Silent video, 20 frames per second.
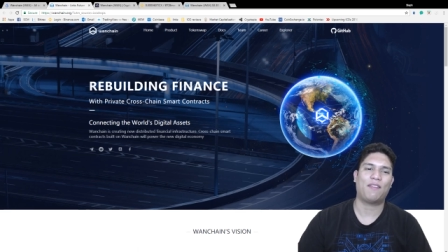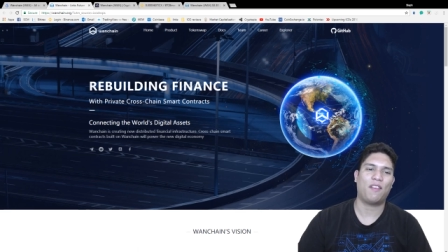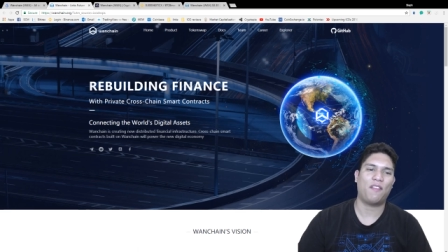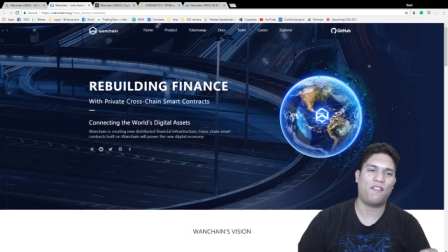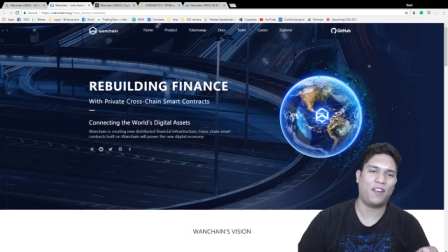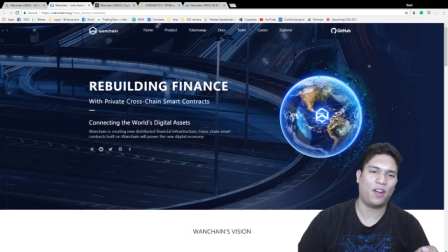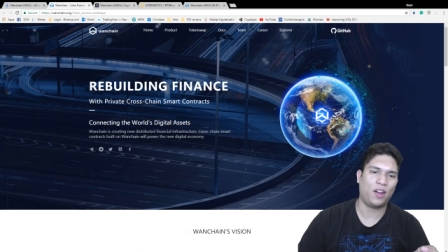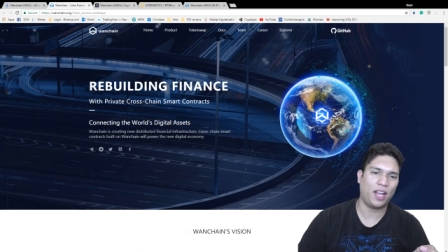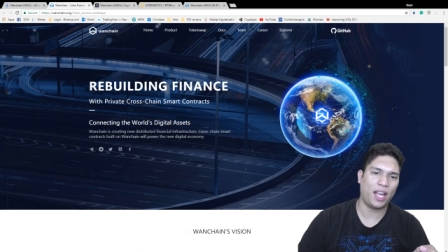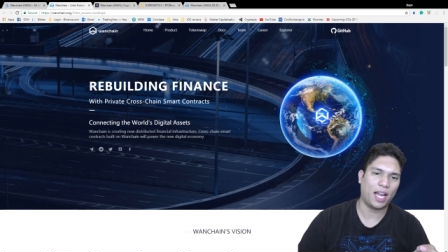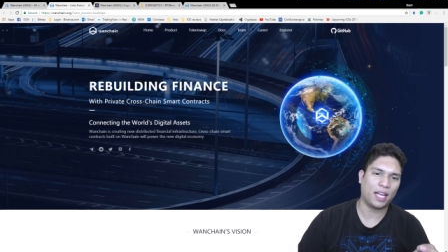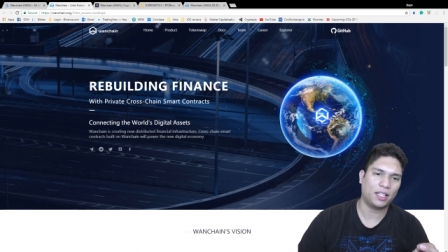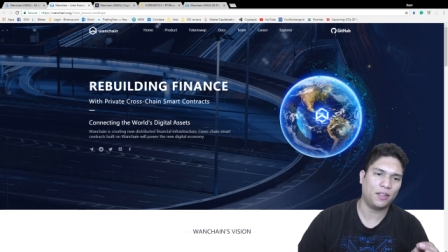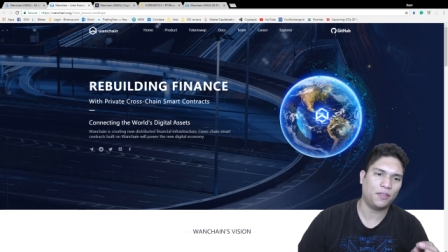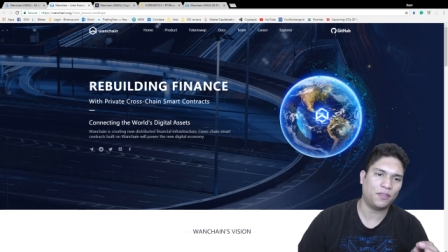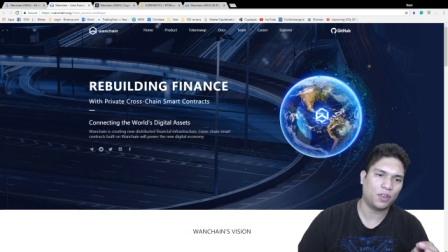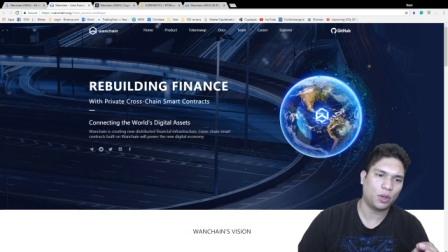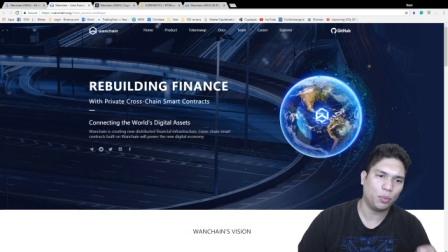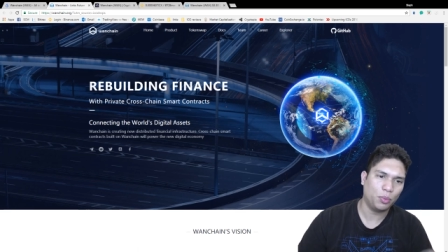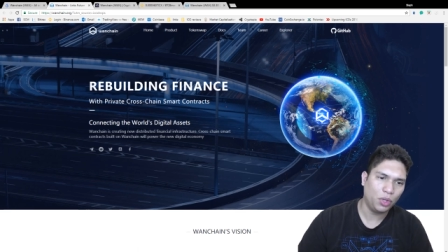a very
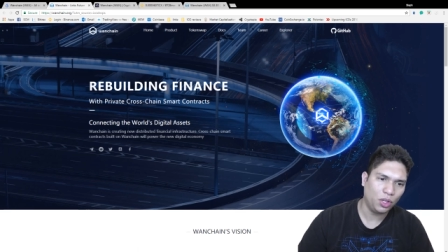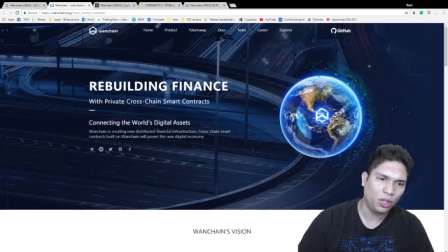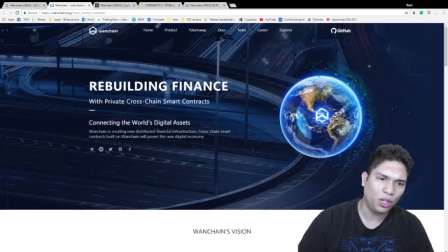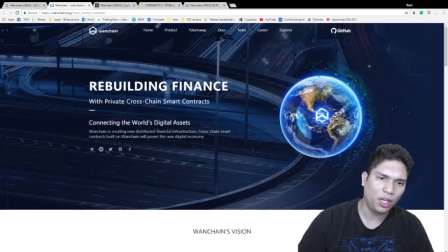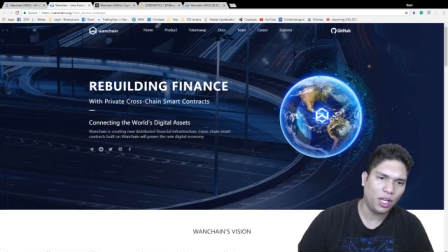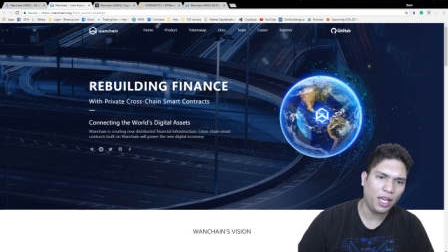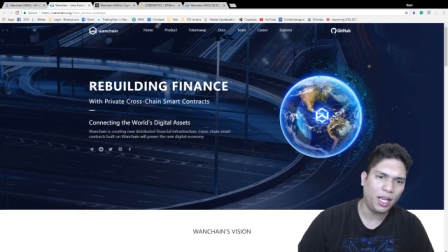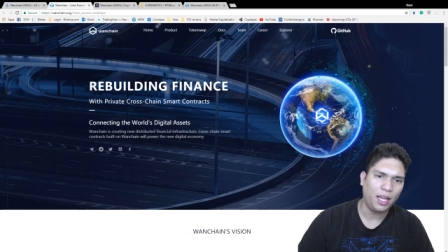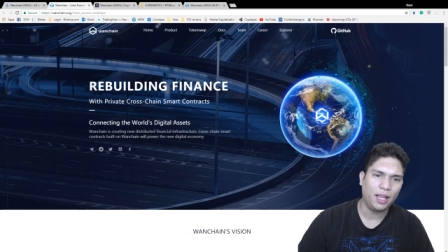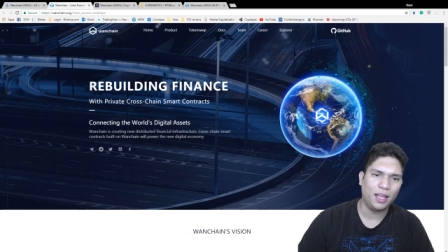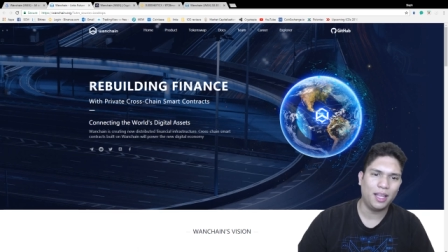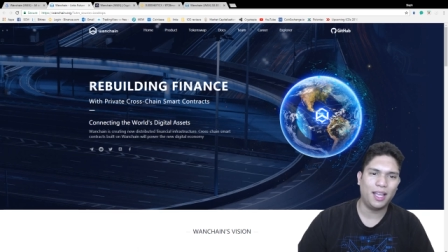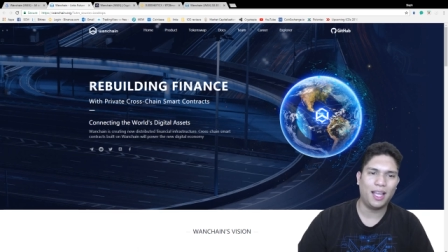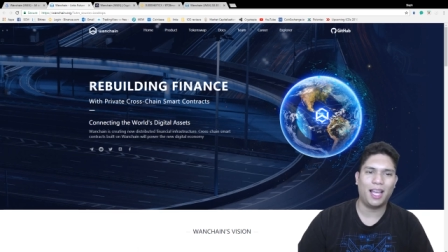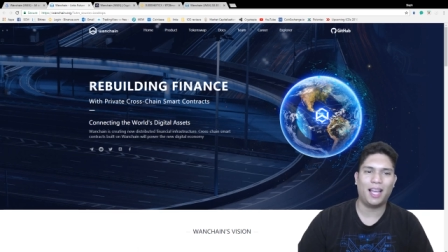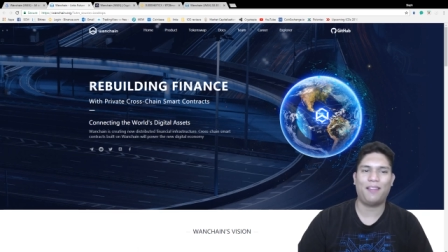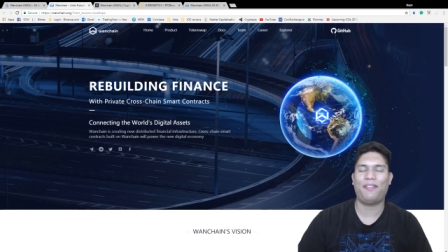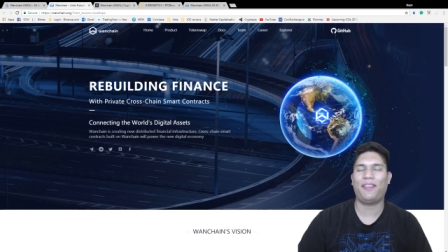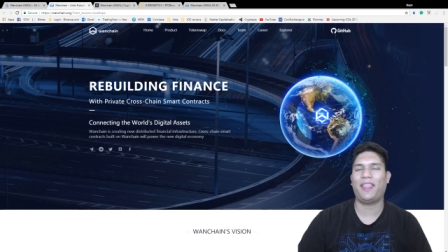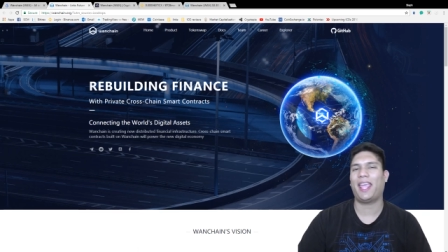active community
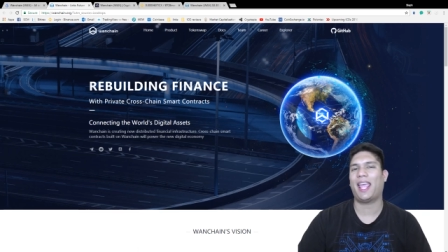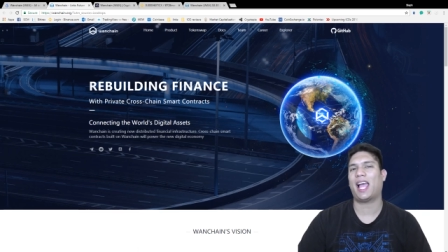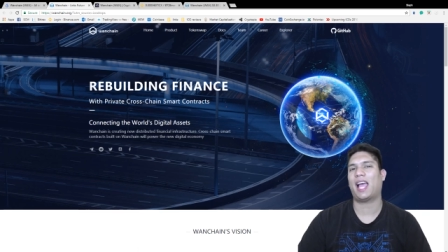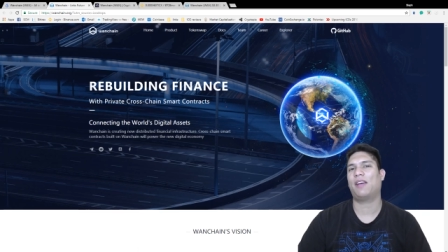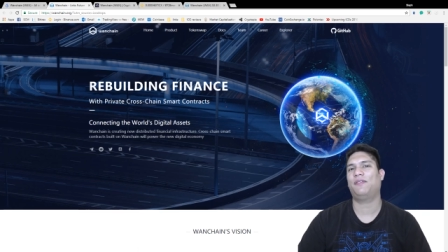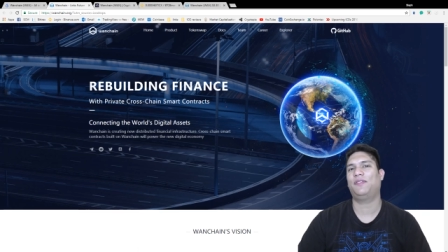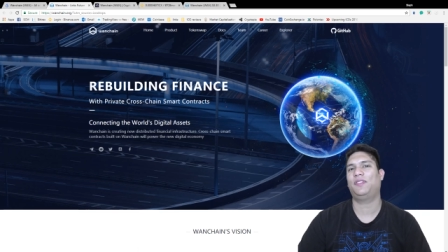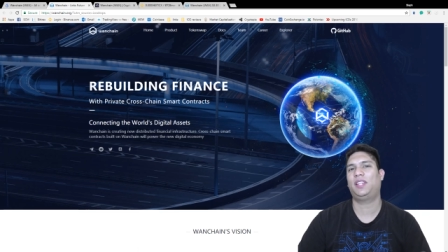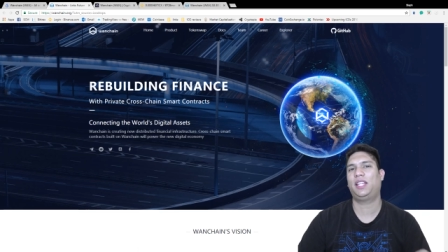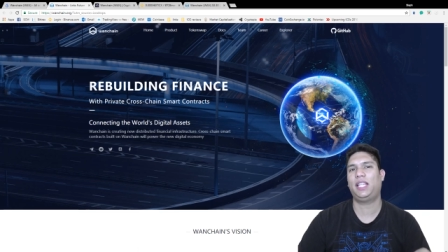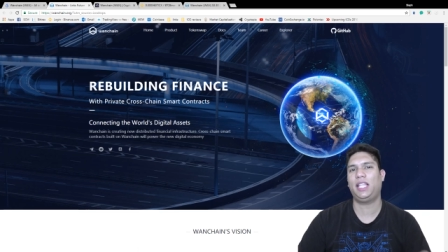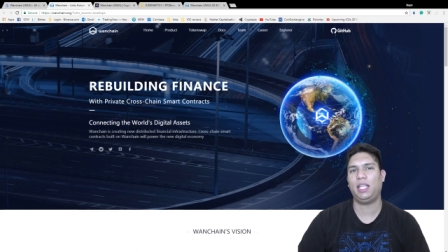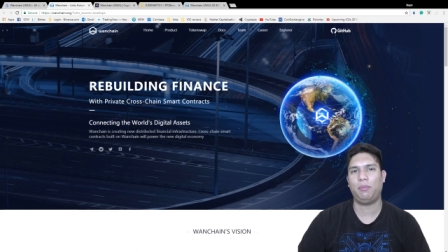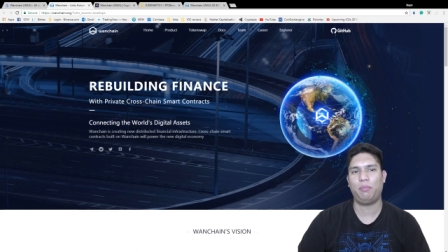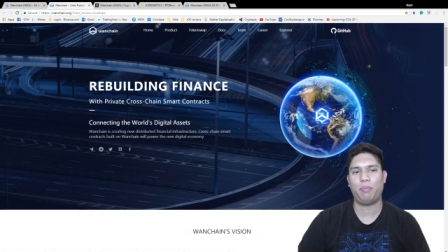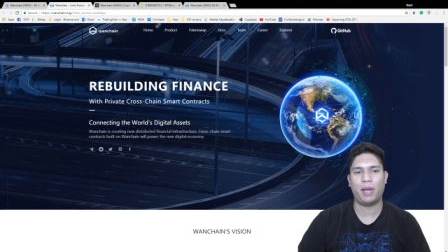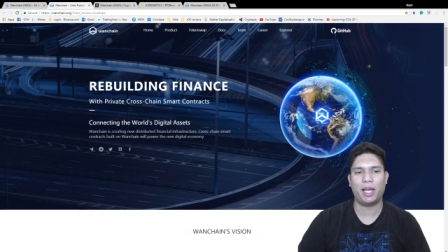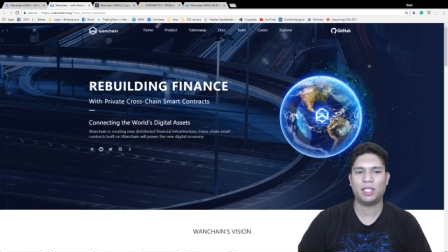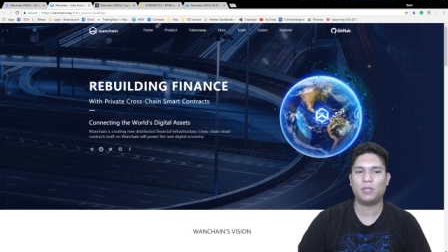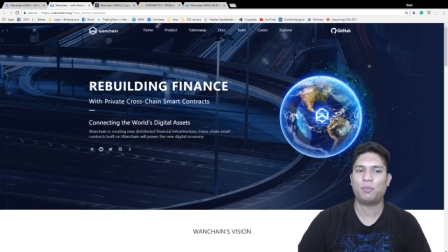and they have the
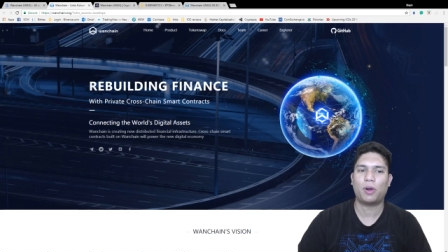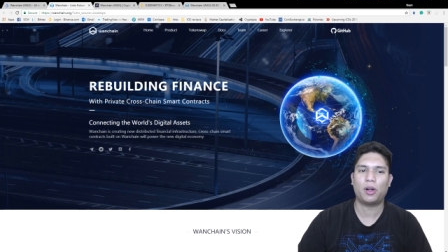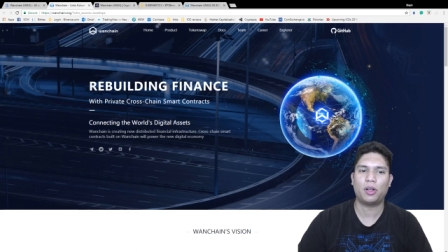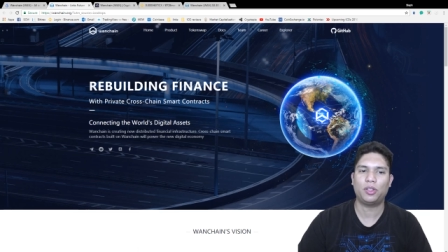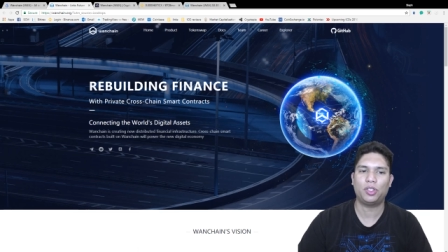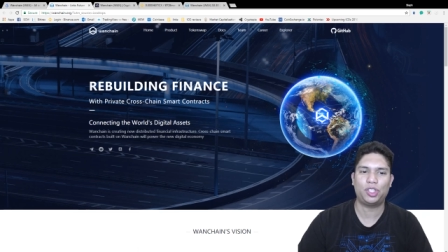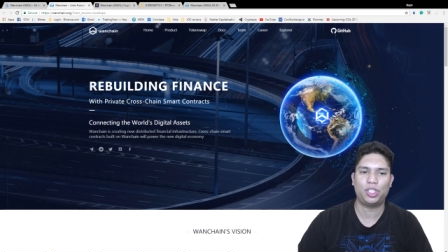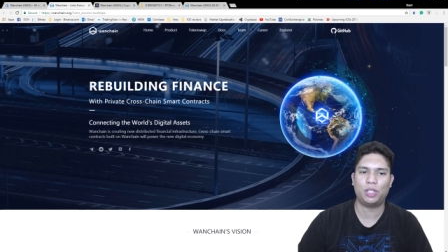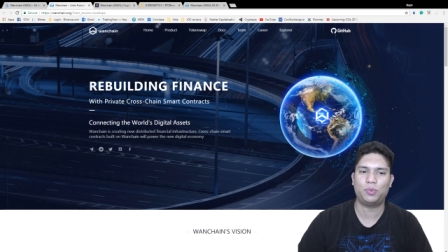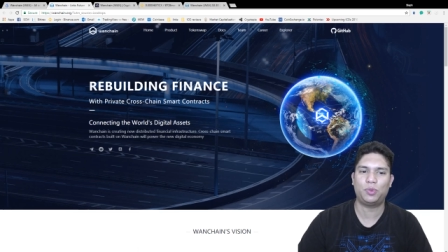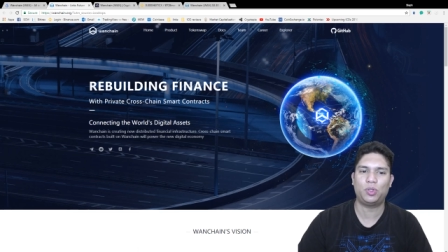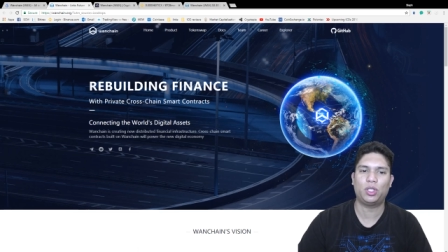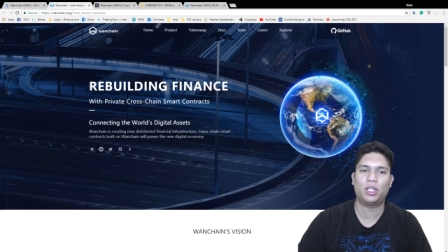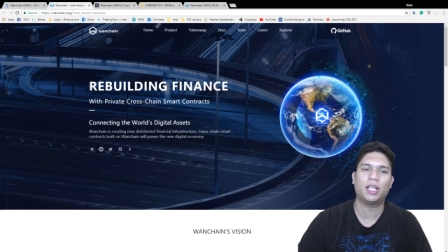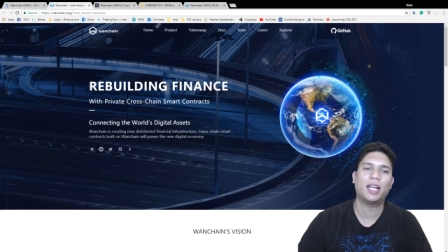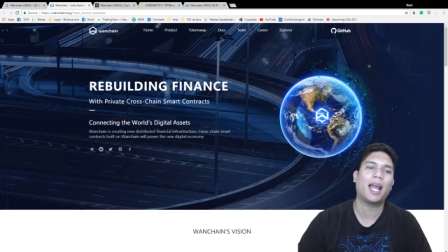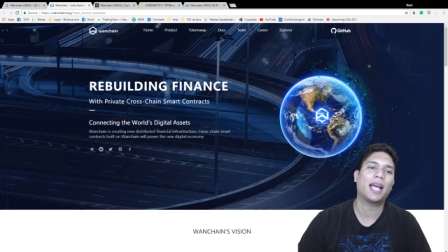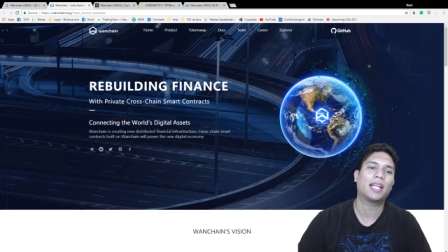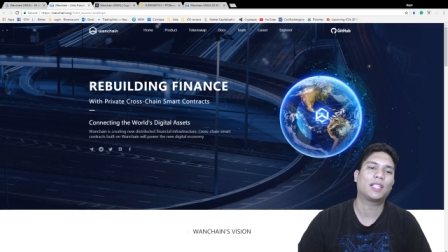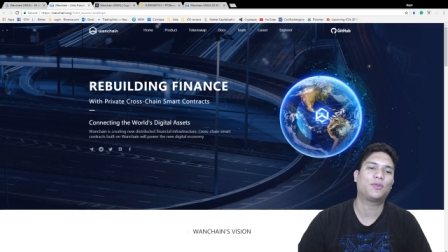best partnerships you
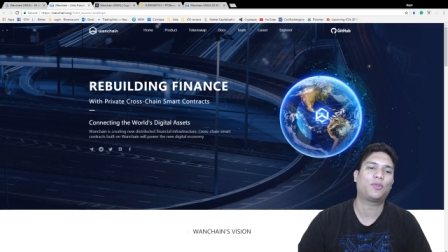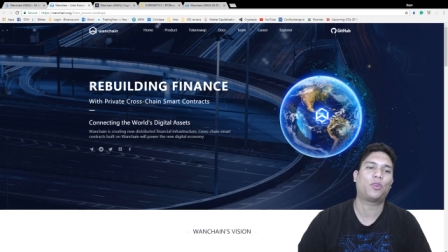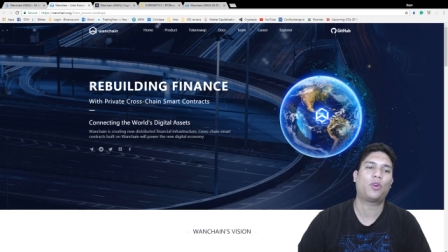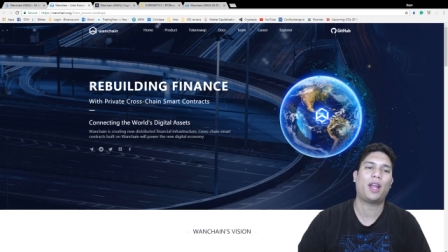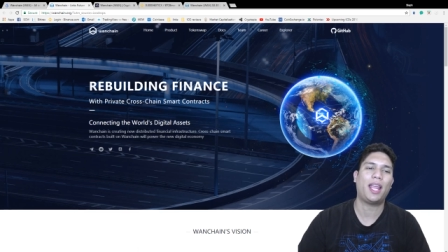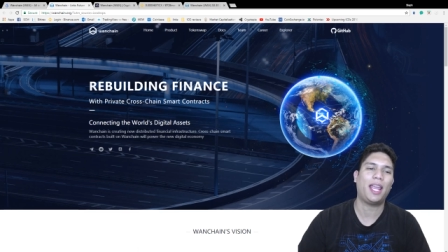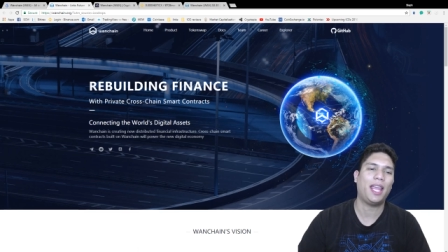can ask for